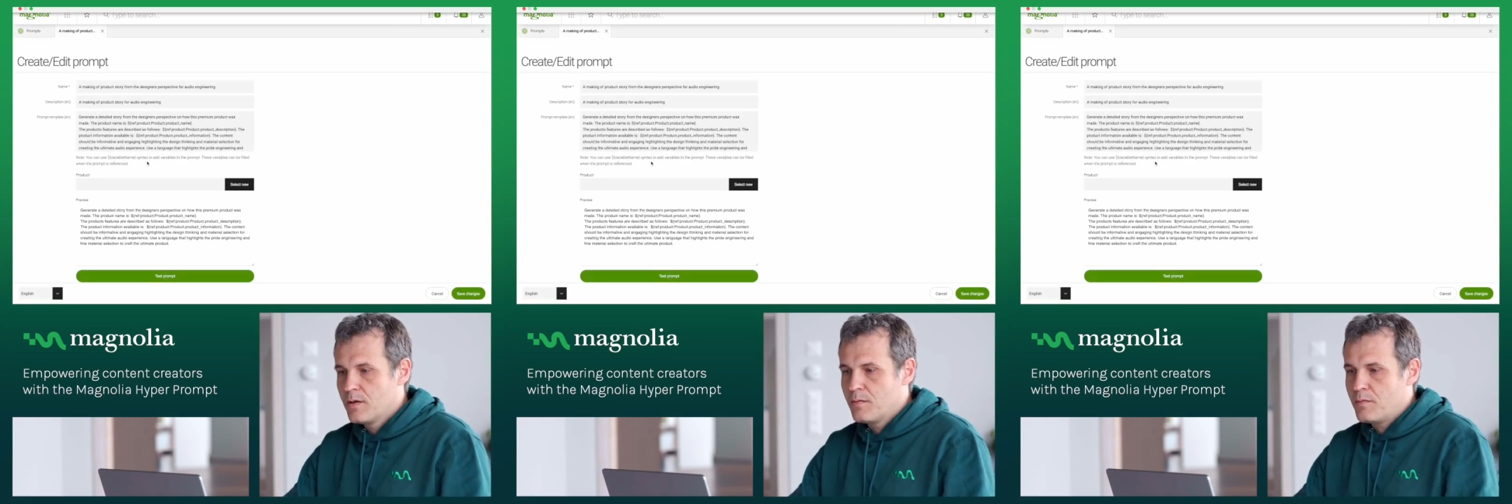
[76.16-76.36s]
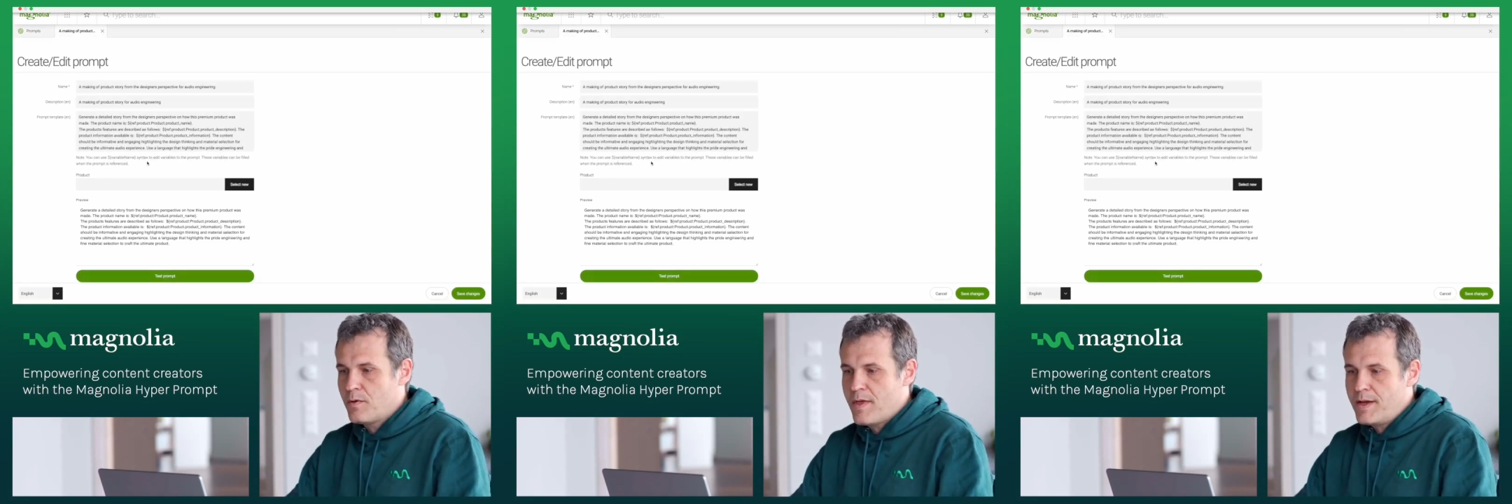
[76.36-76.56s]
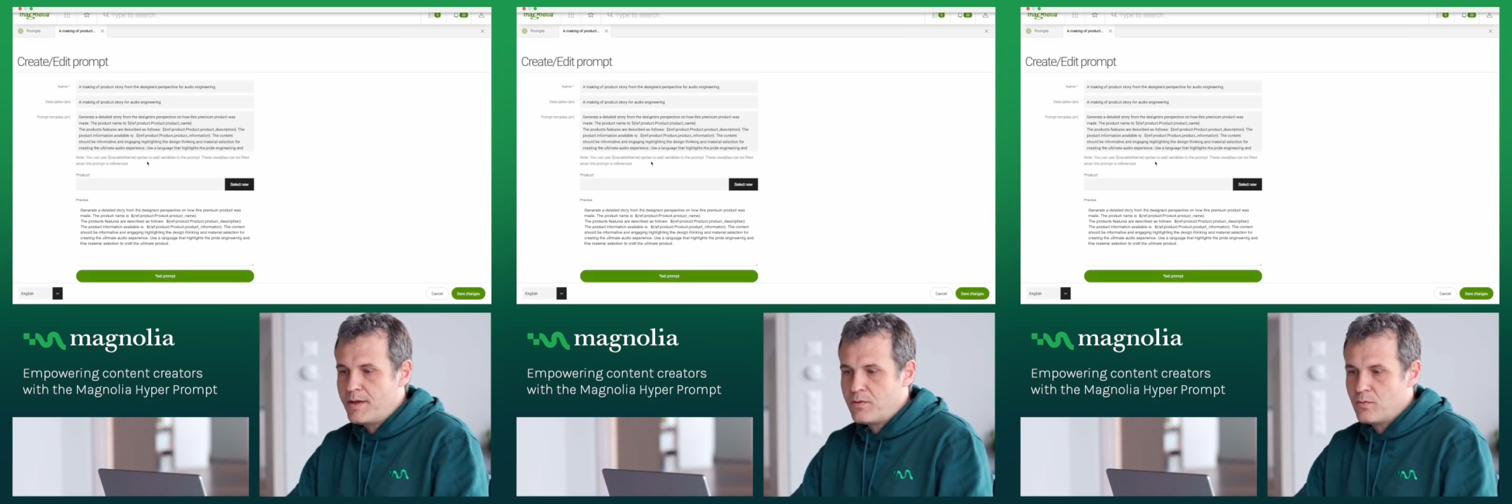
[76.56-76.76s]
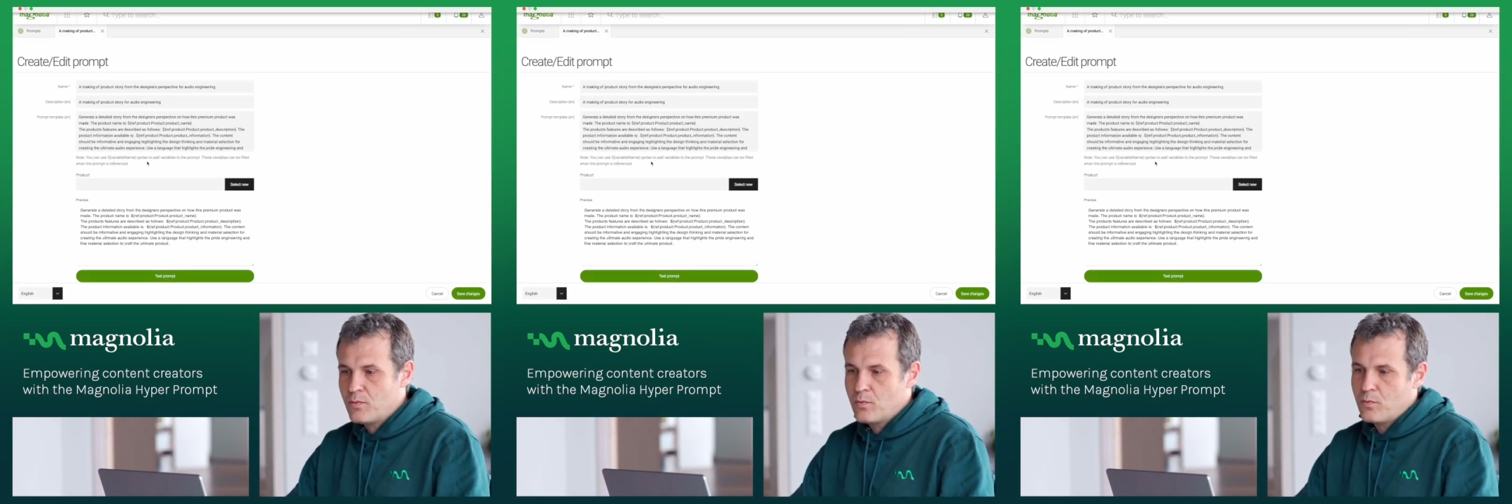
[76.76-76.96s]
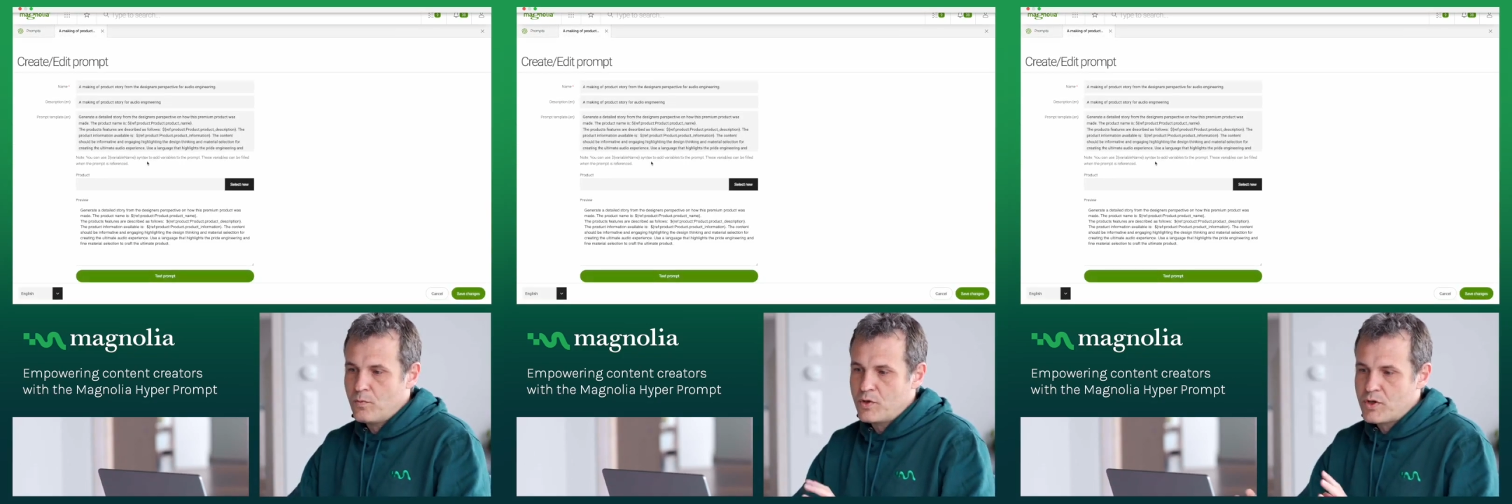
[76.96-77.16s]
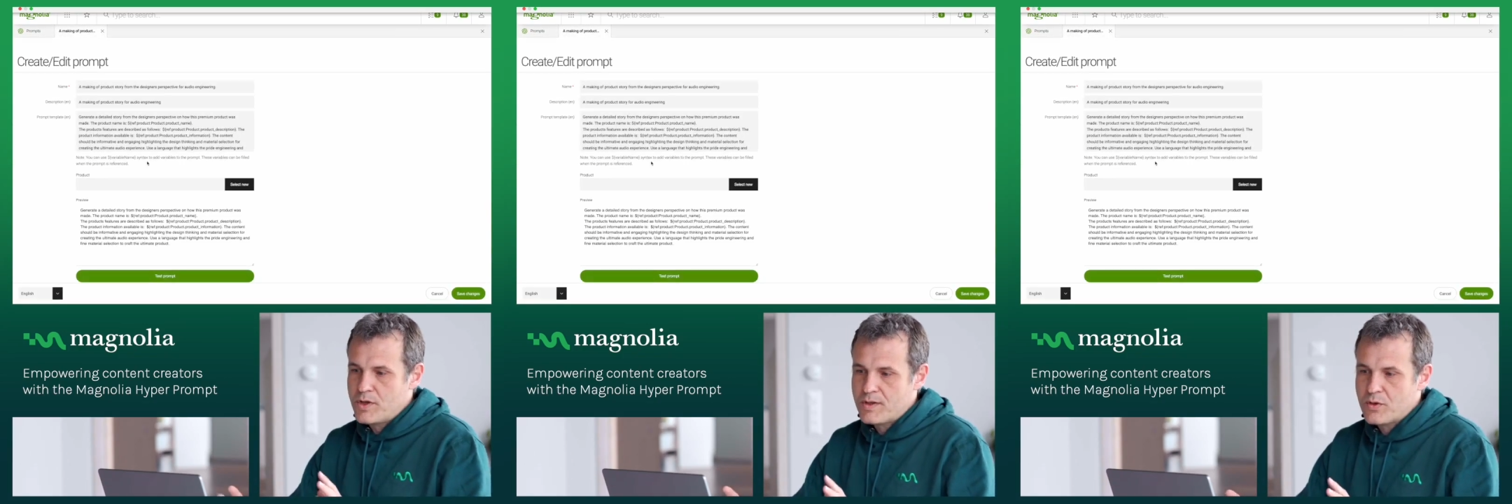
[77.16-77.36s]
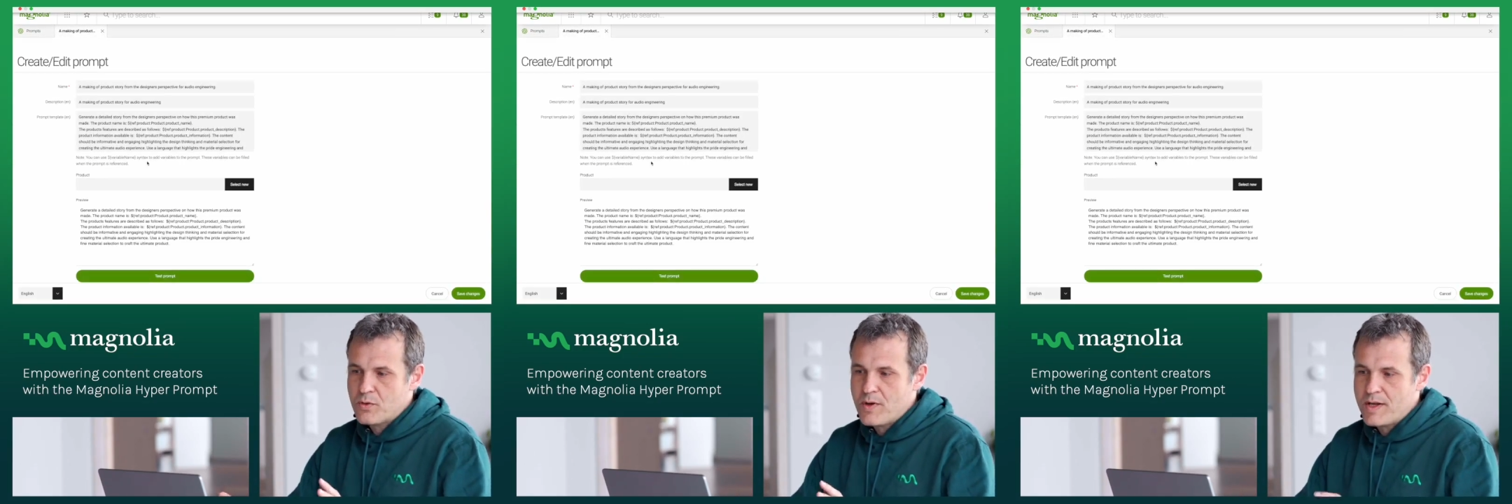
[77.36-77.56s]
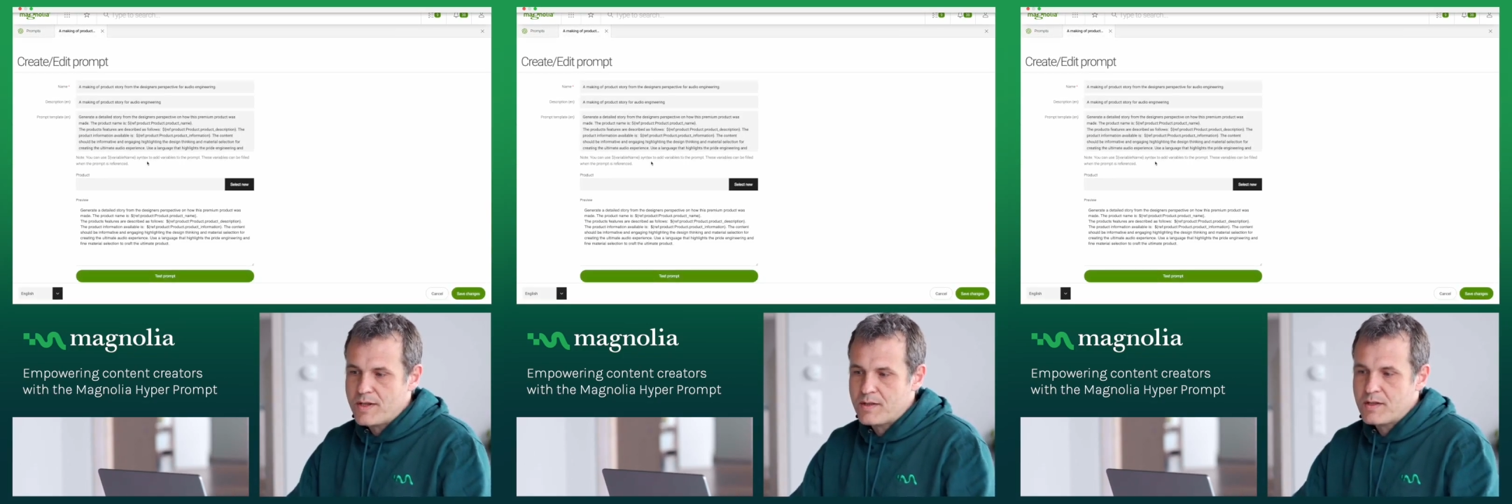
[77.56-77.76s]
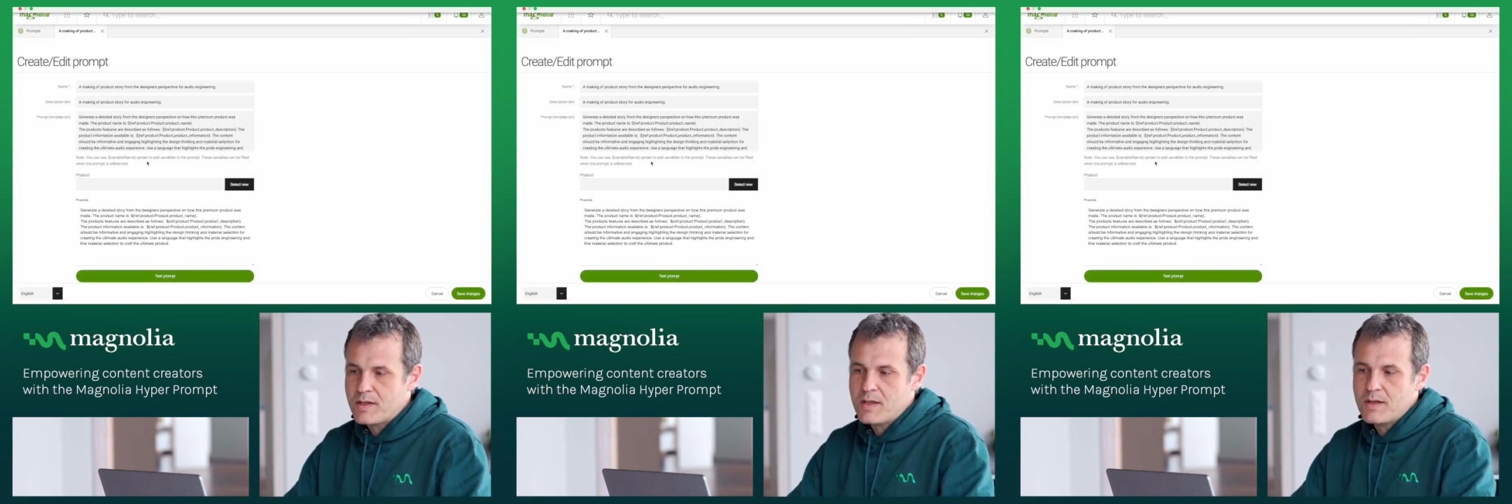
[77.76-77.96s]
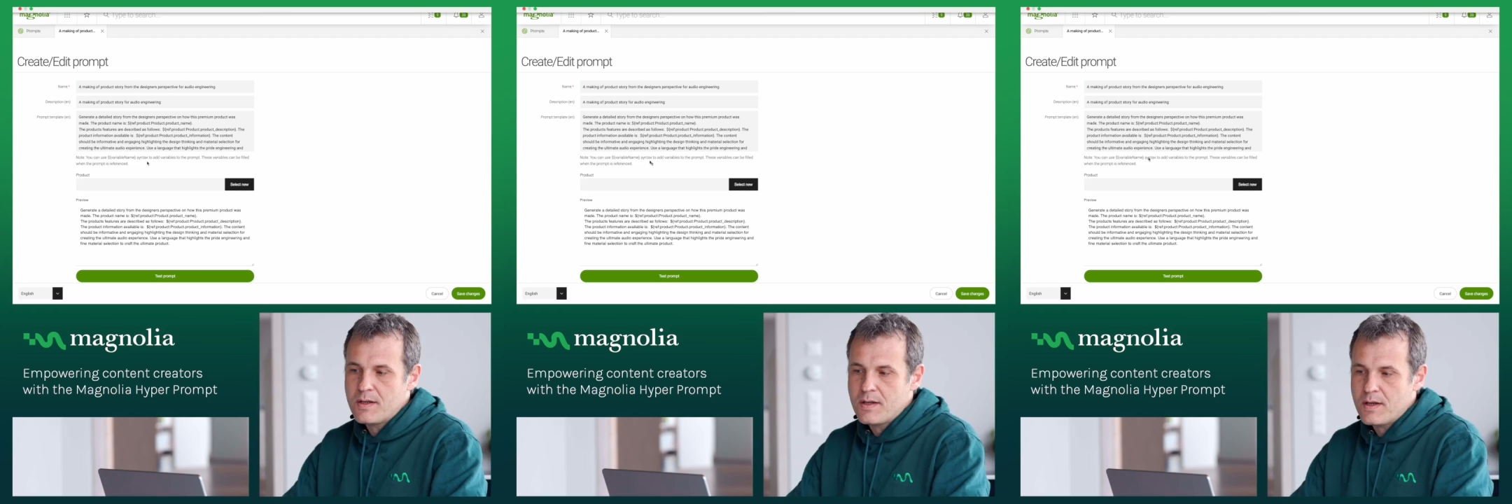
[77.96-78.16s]
For that, we just created
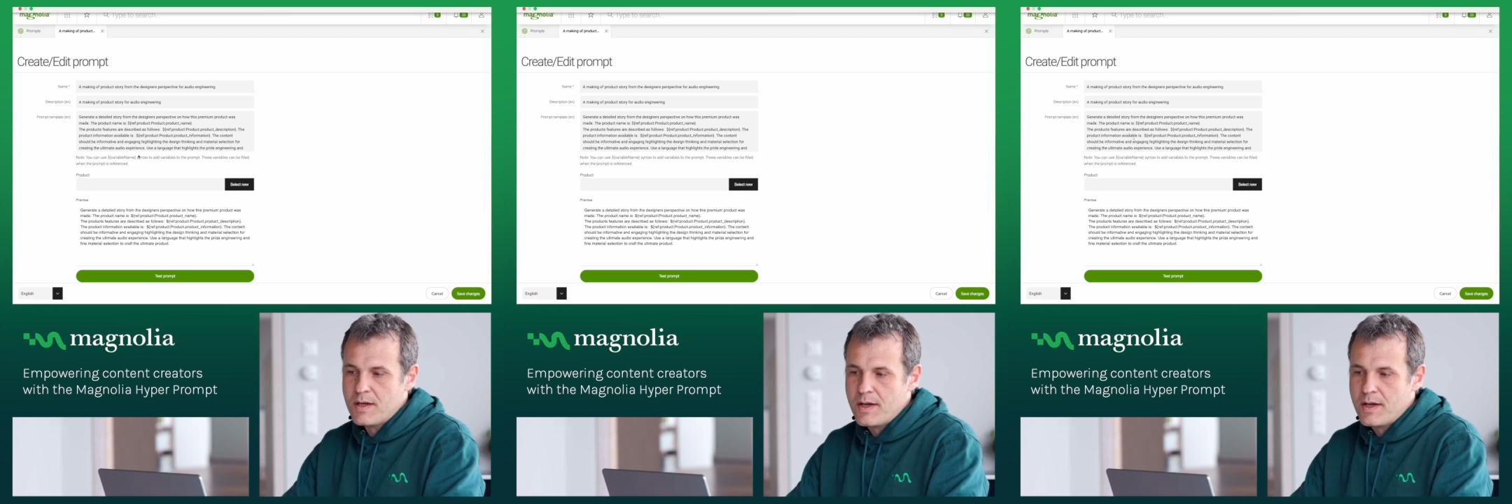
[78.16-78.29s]
here